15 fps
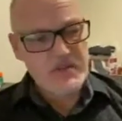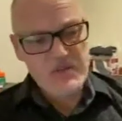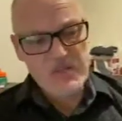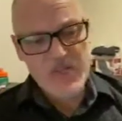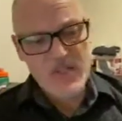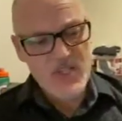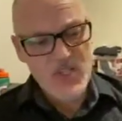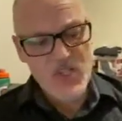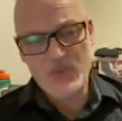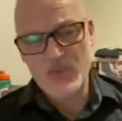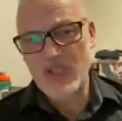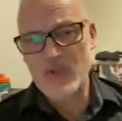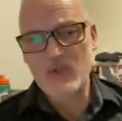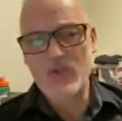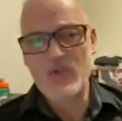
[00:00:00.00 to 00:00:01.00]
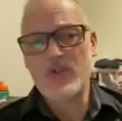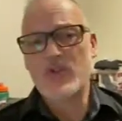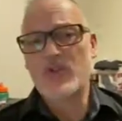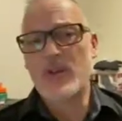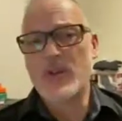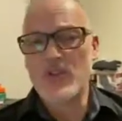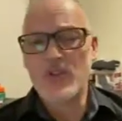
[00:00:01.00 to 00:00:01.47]
We celebrate the birth of
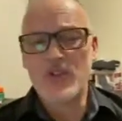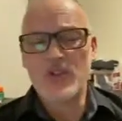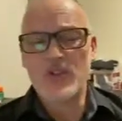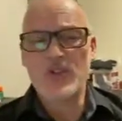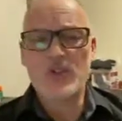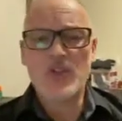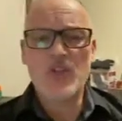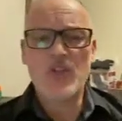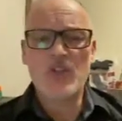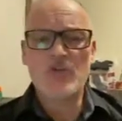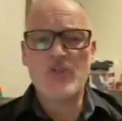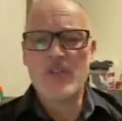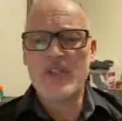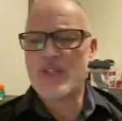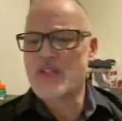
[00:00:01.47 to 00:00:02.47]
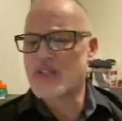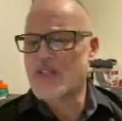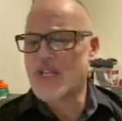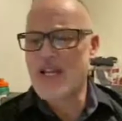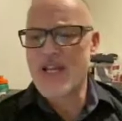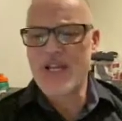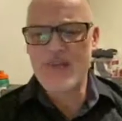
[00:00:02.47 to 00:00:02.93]
Christ all year long, but this
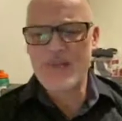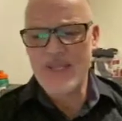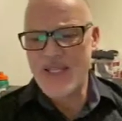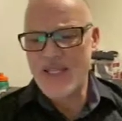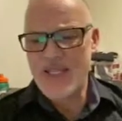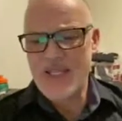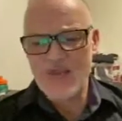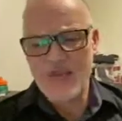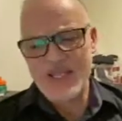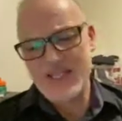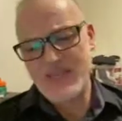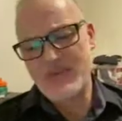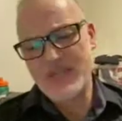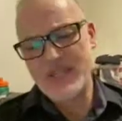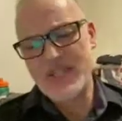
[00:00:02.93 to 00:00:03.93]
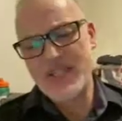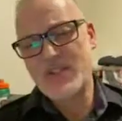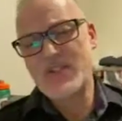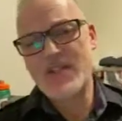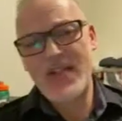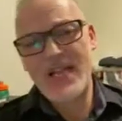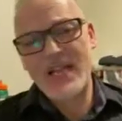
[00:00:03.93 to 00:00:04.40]
time we, we set
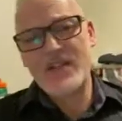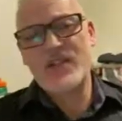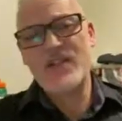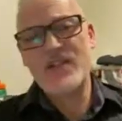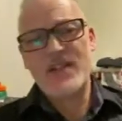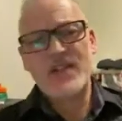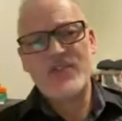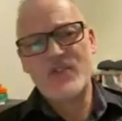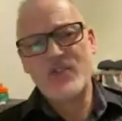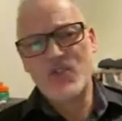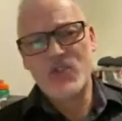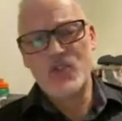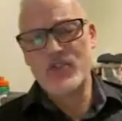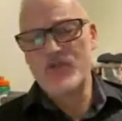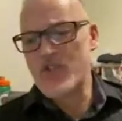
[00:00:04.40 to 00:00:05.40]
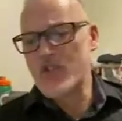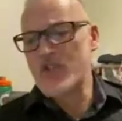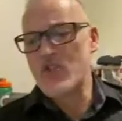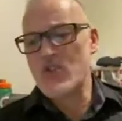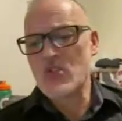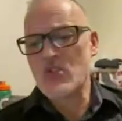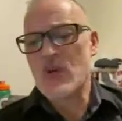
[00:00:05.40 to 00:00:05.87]
aside the Church of
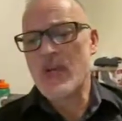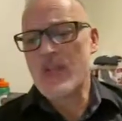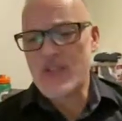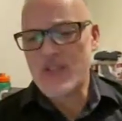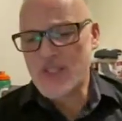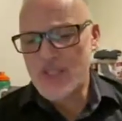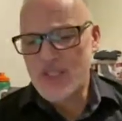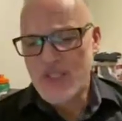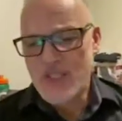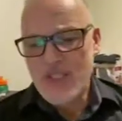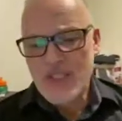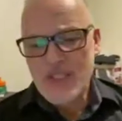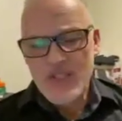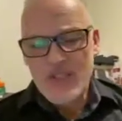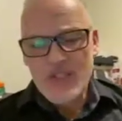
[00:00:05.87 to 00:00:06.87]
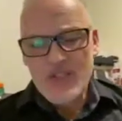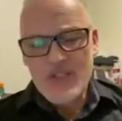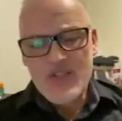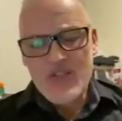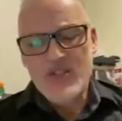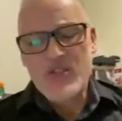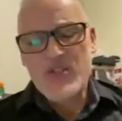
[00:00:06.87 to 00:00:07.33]
Jesus Christ,
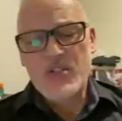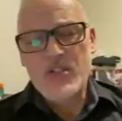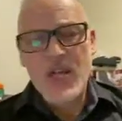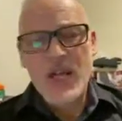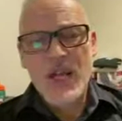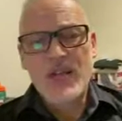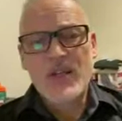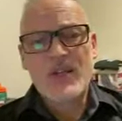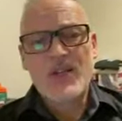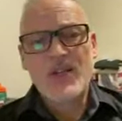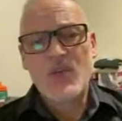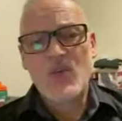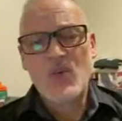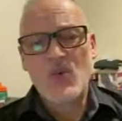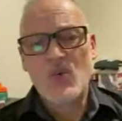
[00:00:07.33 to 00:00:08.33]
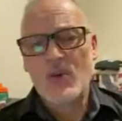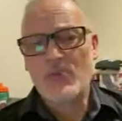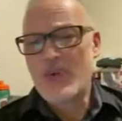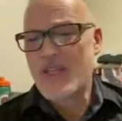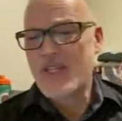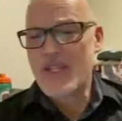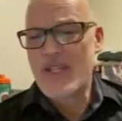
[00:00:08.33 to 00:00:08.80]
sets aside one
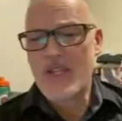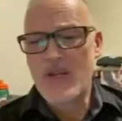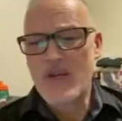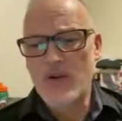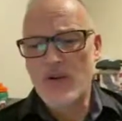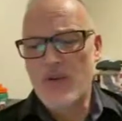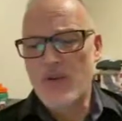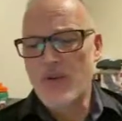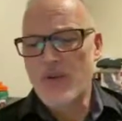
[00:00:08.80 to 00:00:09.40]
month a year